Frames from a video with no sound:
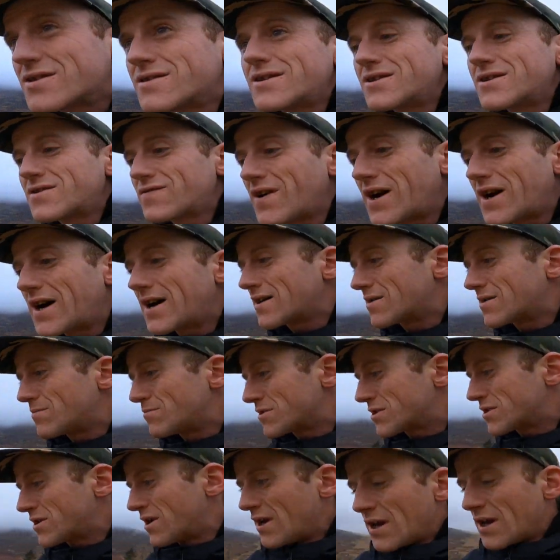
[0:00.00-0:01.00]
of these
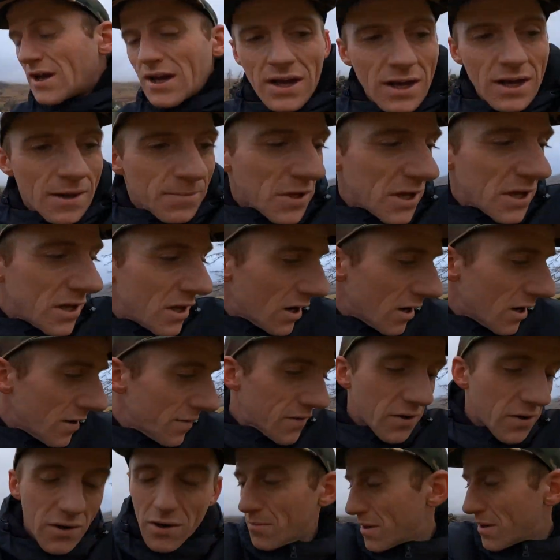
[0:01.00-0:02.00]
farms. Then you
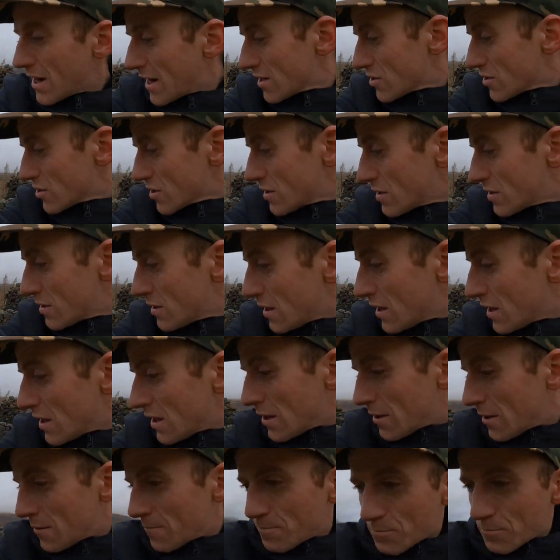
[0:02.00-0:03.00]
have to imagine
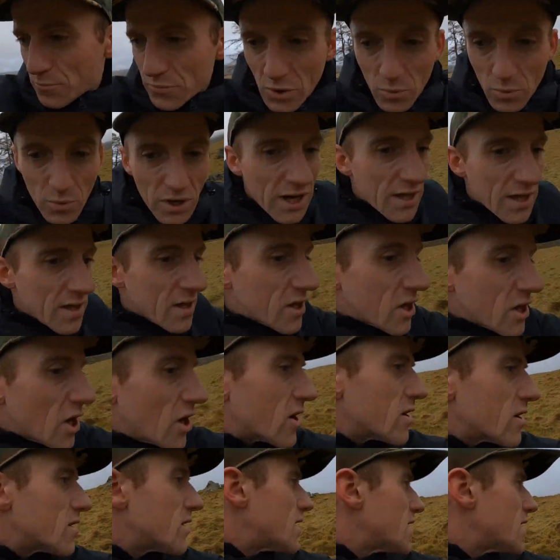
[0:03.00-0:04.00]
the way they
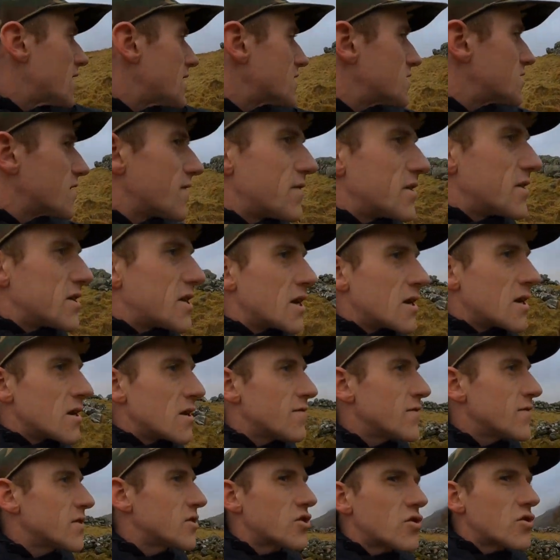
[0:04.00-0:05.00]
turned this. If they didn't
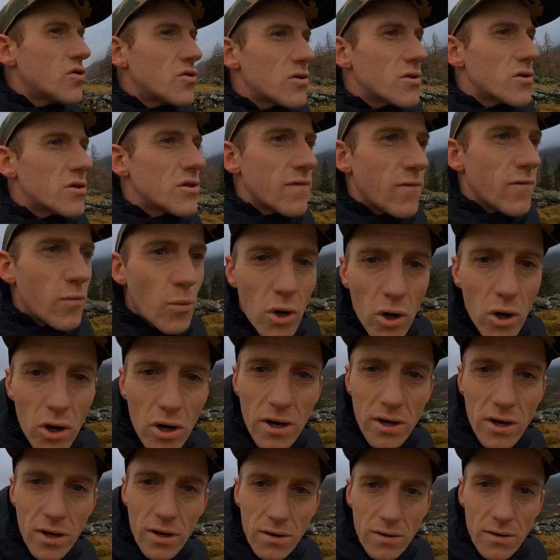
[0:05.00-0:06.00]
have a source of
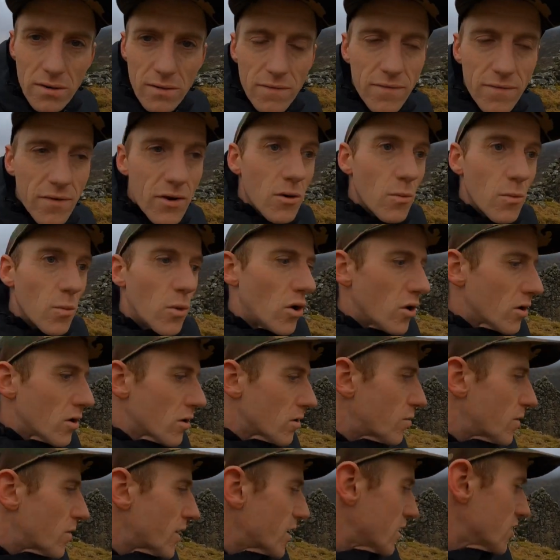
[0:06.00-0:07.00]
water for a
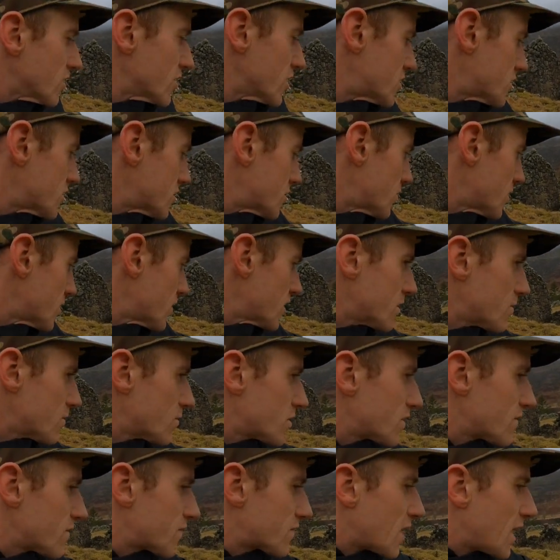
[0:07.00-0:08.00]
water wheel, this is where they
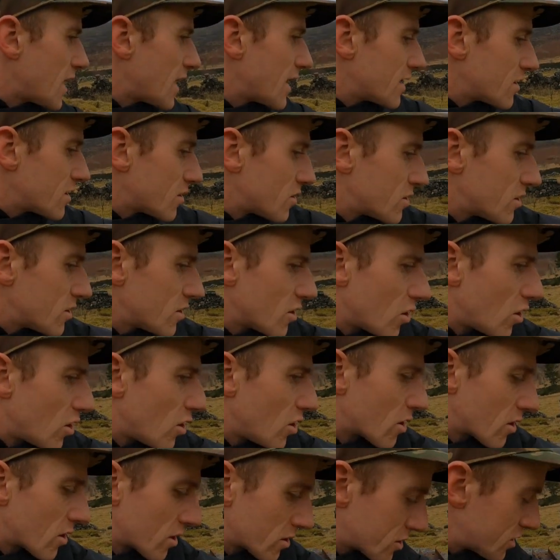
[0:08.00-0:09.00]
would have tied on the
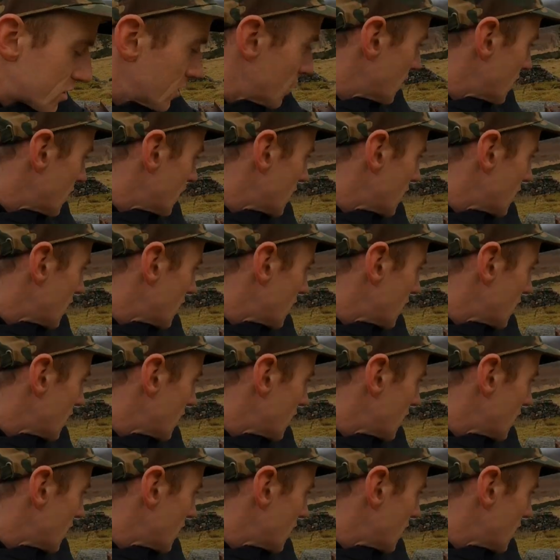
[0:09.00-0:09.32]
horse